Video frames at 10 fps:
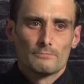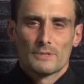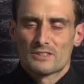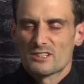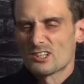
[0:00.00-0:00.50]

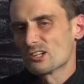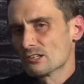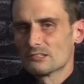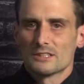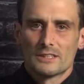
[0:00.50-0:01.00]
it's
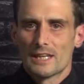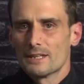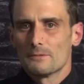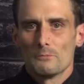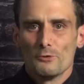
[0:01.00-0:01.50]
concurred that
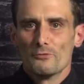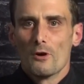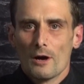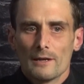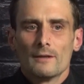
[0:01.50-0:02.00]
they move
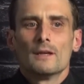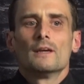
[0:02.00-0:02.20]
on.